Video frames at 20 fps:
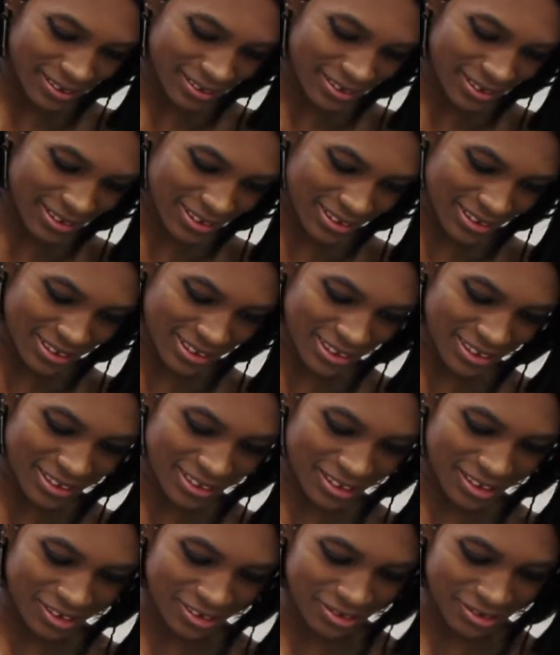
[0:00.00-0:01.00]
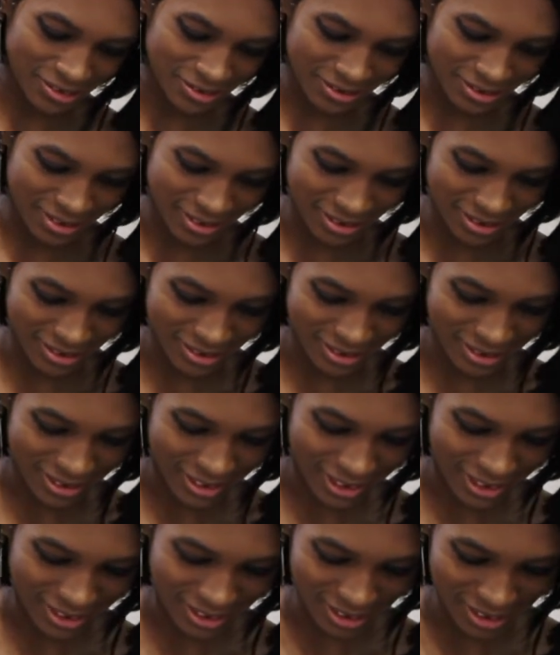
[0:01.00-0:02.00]
This is such a
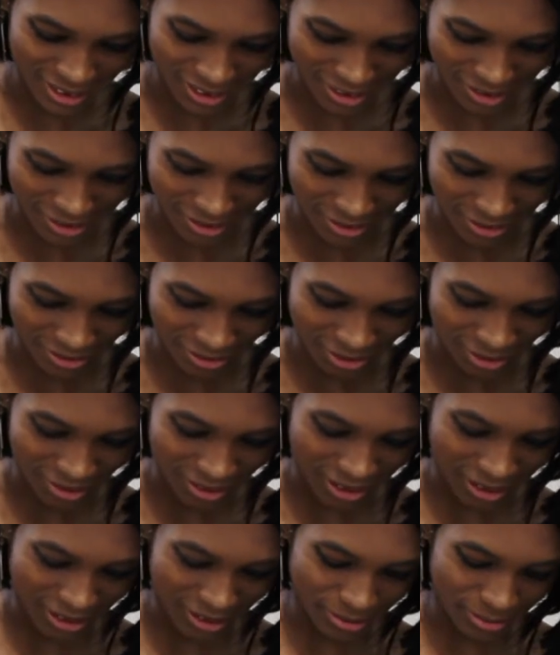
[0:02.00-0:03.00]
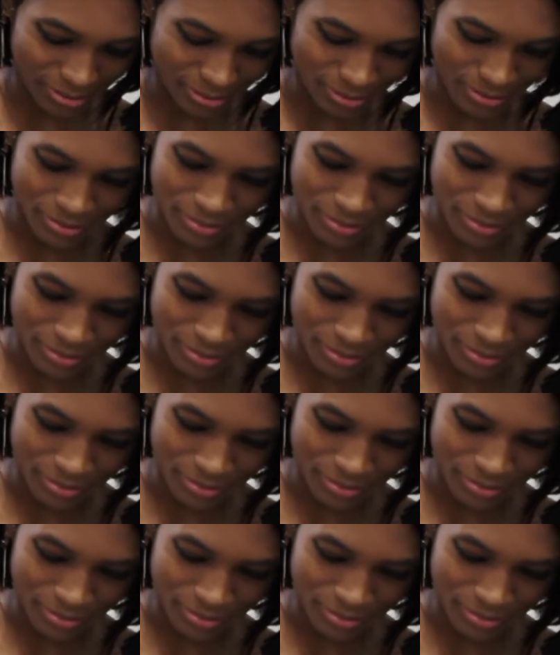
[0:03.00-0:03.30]
cute fruit cup.